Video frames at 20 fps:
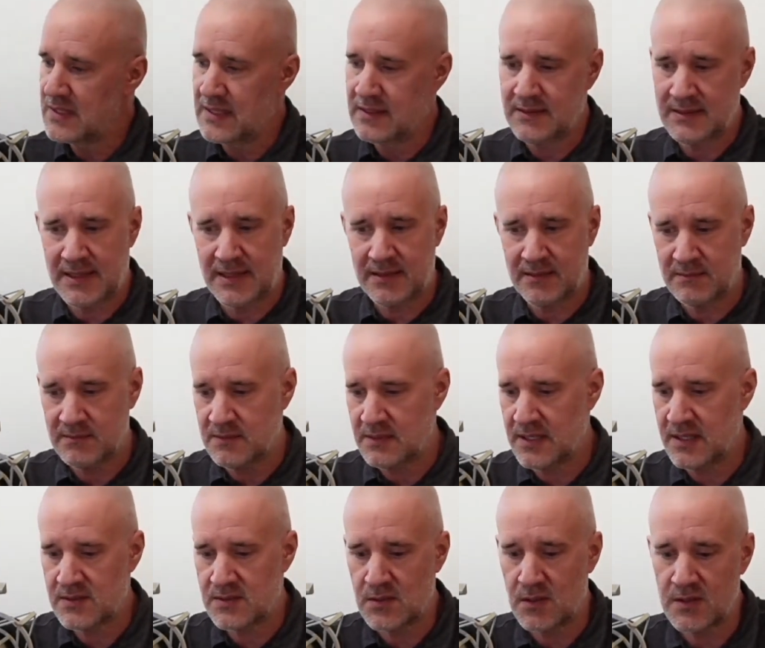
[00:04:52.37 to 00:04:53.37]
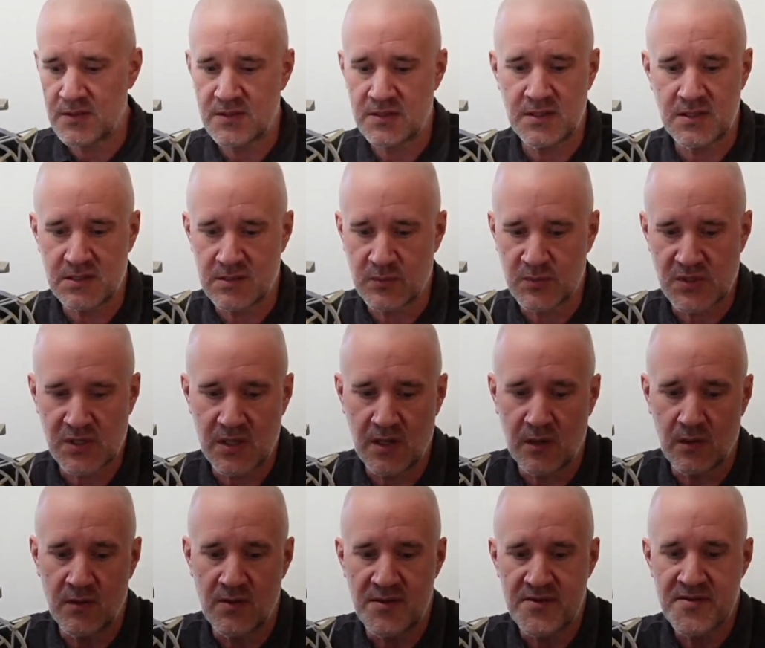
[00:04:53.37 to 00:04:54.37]
And then it's all systems
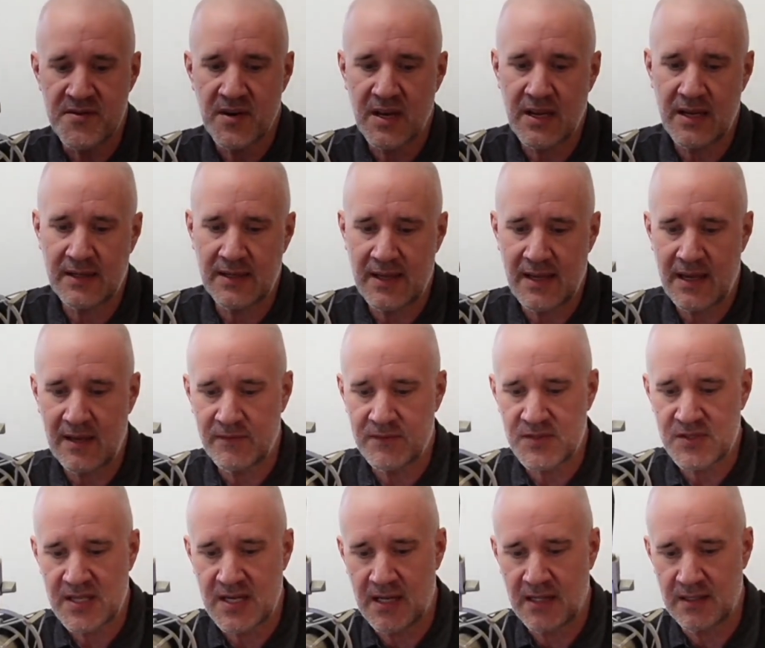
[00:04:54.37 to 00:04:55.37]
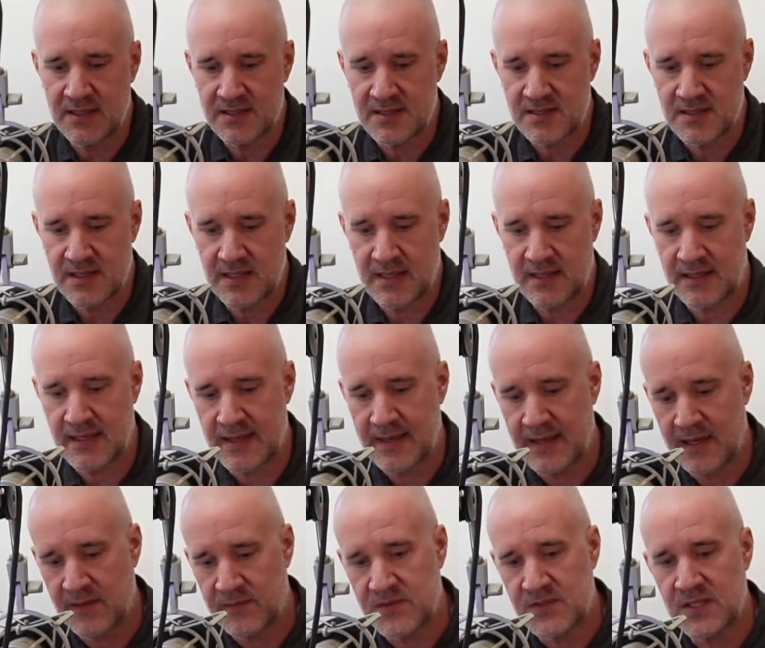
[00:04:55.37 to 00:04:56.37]
go. And I have solace and I
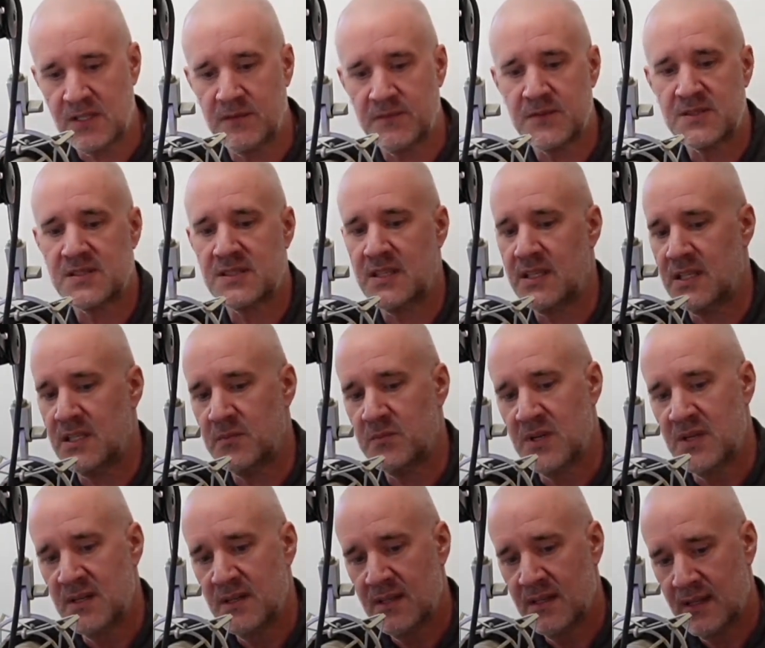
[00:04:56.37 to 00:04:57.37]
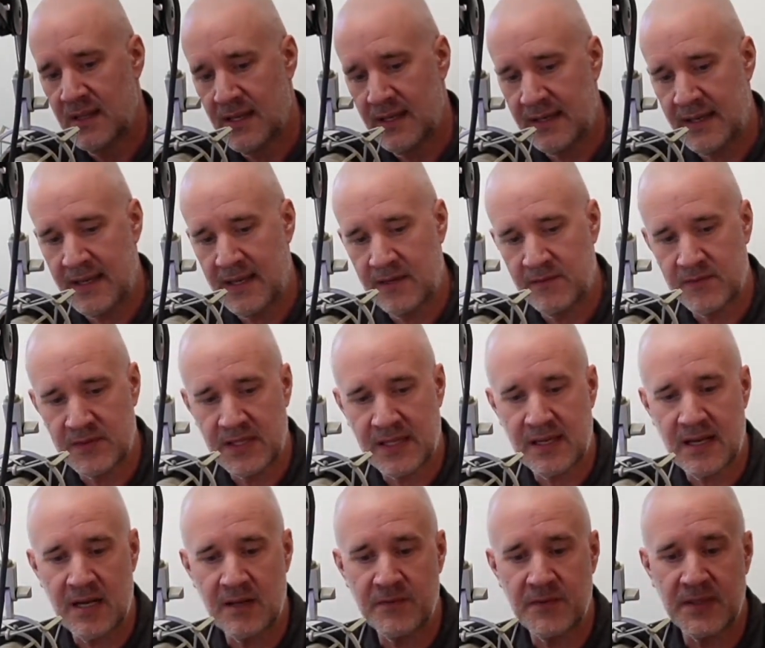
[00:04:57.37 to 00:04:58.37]
have self-esteem and I have the
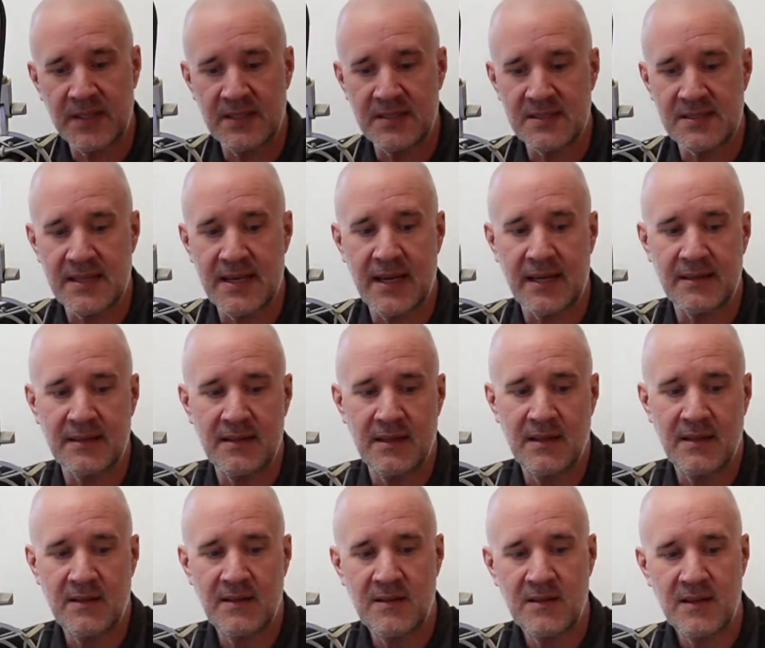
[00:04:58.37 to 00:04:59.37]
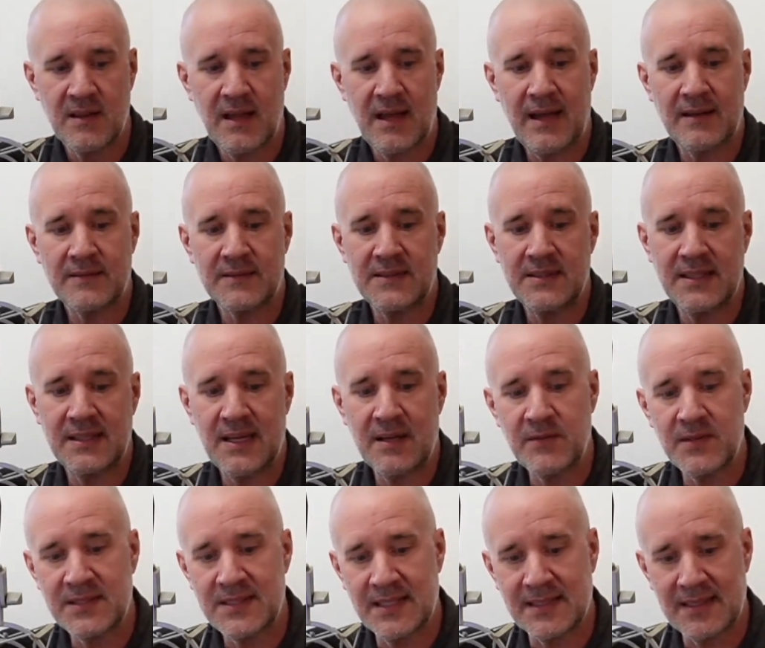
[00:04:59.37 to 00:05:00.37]
confidence that I did
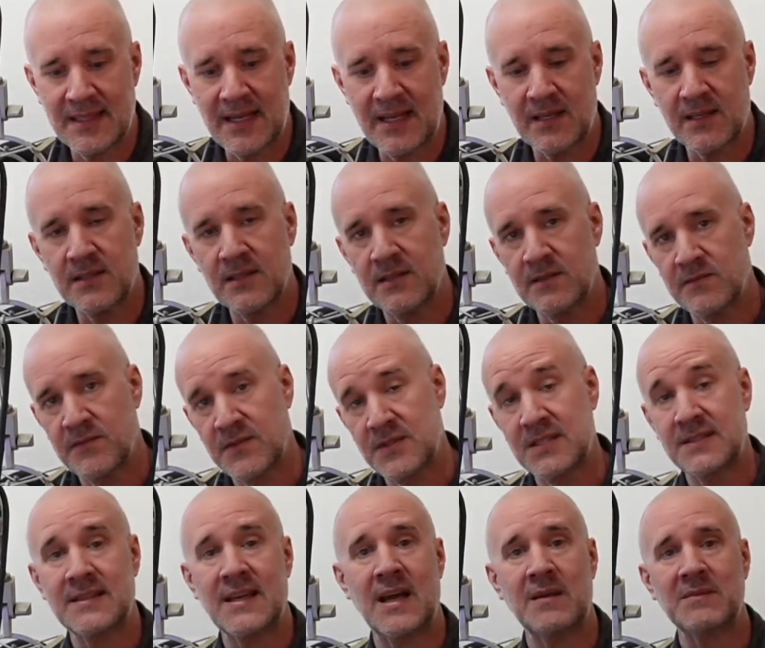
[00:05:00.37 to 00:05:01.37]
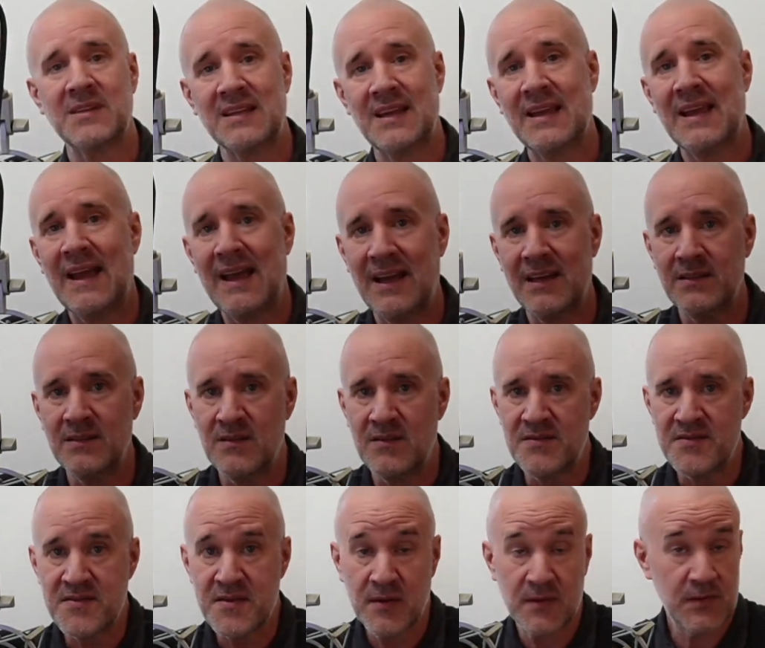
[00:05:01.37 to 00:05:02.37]
everything that I could for the time that I had
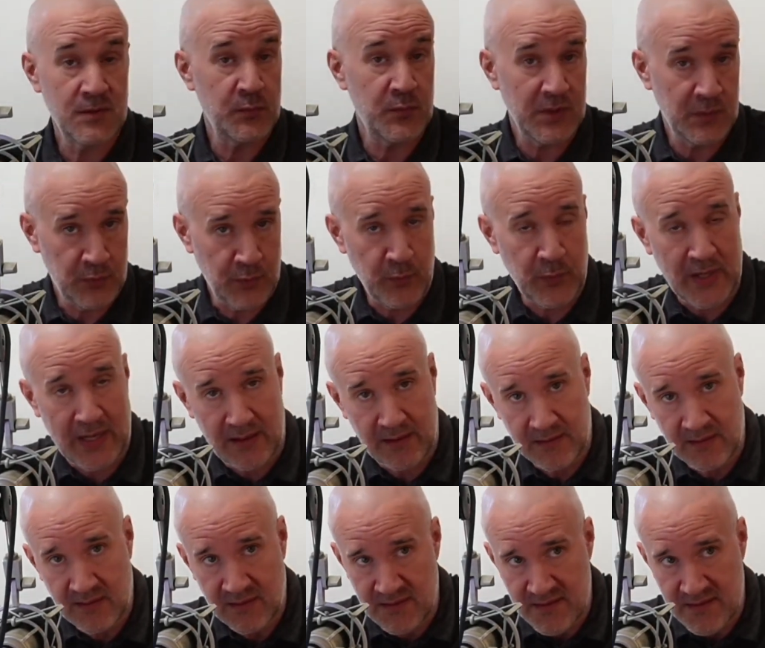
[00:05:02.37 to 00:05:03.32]
to be prepared.